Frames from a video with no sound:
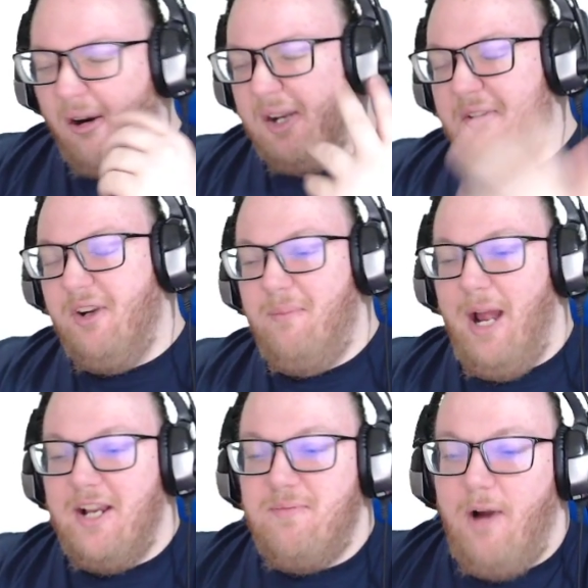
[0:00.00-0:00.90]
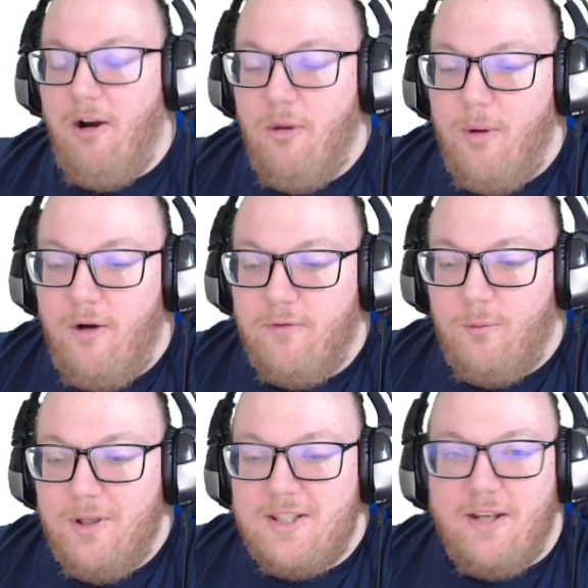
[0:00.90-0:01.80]
Or you could max Pyro Ball
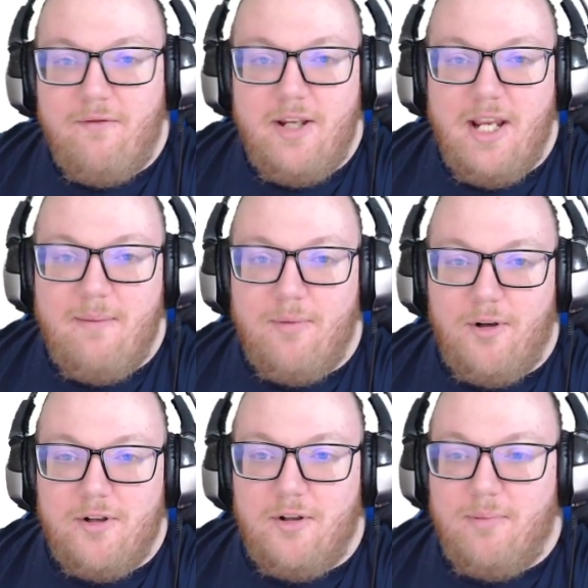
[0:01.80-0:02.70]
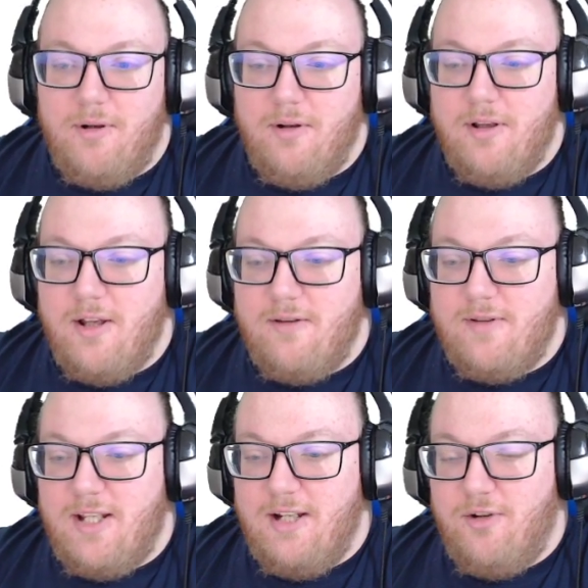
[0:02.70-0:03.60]
for one seventy and burn your opponent,
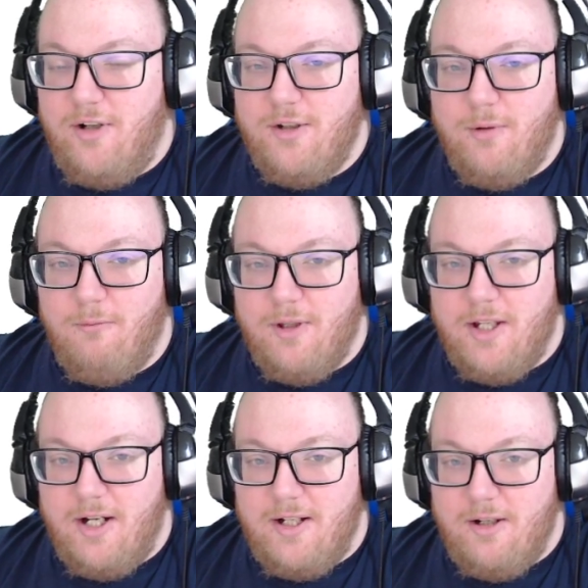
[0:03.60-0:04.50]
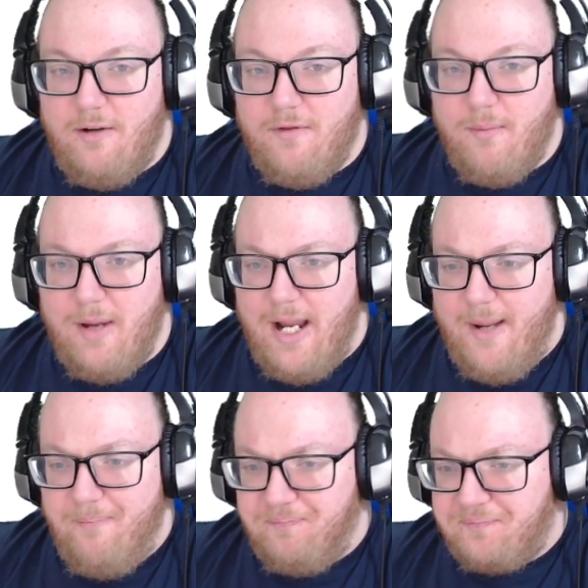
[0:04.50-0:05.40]
essentially doing one ninety off the
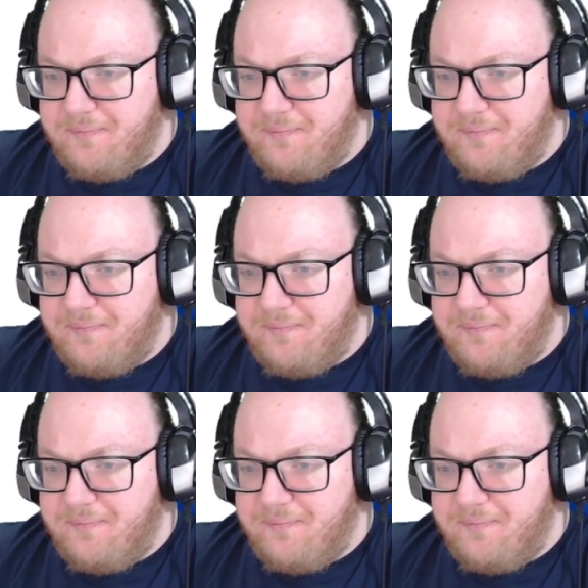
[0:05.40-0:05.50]
bat.